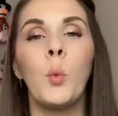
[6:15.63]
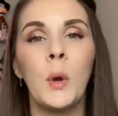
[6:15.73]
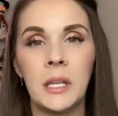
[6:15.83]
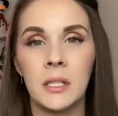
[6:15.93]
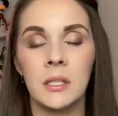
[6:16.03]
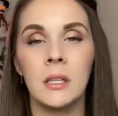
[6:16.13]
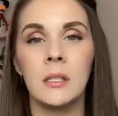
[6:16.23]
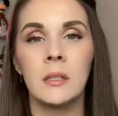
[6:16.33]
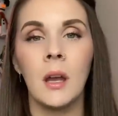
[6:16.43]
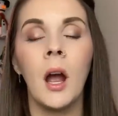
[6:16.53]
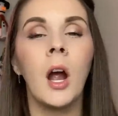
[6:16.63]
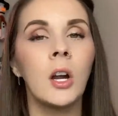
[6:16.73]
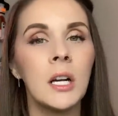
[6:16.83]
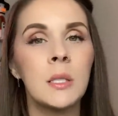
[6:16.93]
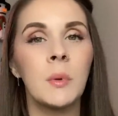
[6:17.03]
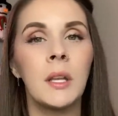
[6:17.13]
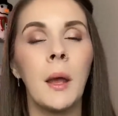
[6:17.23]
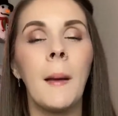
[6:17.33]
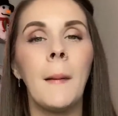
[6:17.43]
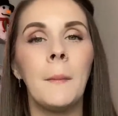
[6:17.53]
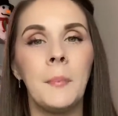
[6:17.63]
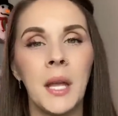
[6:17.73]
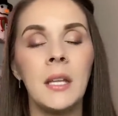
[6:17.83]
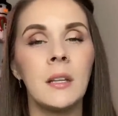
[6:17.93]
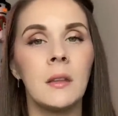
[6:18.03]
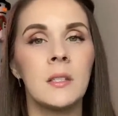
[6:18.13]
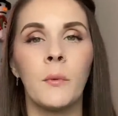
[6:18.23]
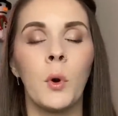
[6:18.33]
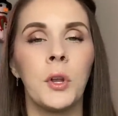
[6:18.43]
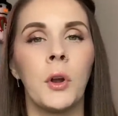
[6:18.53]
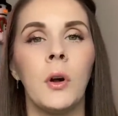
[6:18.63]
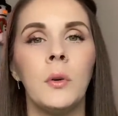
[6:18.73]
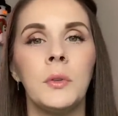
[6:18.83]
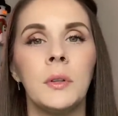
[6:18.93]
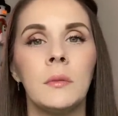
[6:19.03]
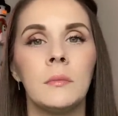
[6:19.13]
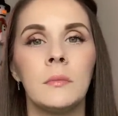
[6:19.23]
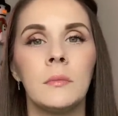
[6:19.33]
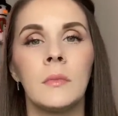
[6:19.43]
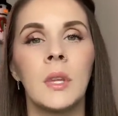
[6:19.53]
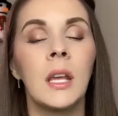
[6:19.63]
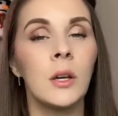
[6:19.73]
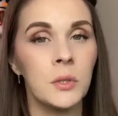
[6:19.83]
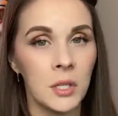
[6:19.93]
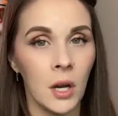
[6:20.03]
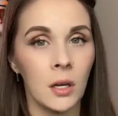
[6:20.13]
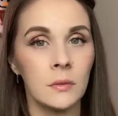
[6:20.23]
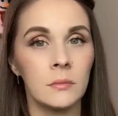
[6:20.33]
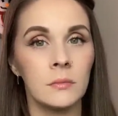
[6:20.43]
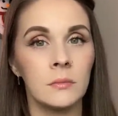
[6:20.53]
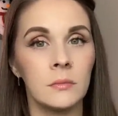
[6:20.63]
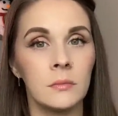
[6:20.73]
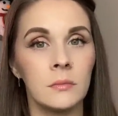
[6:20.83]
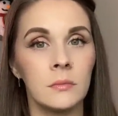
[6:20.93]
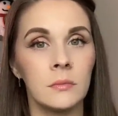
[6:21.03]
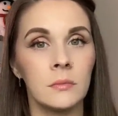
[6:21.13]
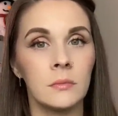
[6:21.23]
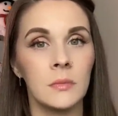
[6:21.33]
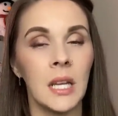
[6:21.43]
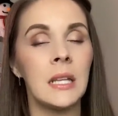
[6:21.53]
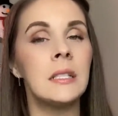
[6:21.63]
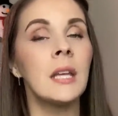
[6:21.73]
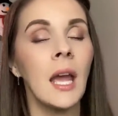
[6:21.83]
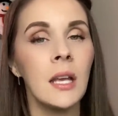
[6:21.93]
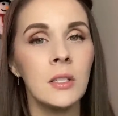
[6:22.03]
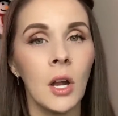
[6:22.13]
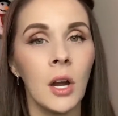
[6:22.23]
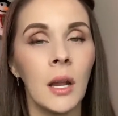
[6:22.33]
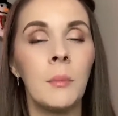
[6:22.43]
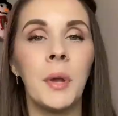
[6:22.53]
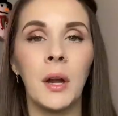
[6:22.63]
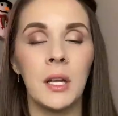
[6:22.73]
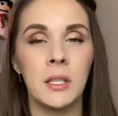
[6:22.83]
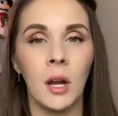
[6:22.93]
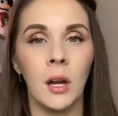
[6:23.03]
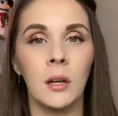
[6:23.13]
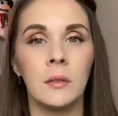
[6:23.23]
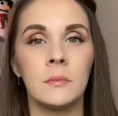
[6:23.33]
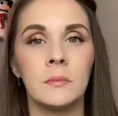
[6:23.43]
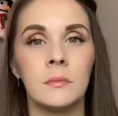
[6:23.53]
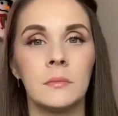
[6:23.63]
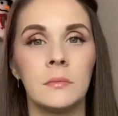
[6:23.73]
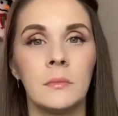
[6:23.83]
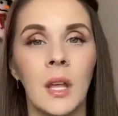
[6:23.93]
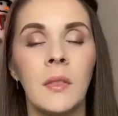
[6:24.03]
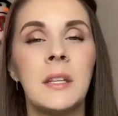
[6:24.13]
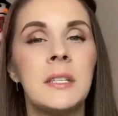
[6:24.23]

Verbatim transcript: witnesses her husband beat this four year old, kills her, and he takes her and buries her. And the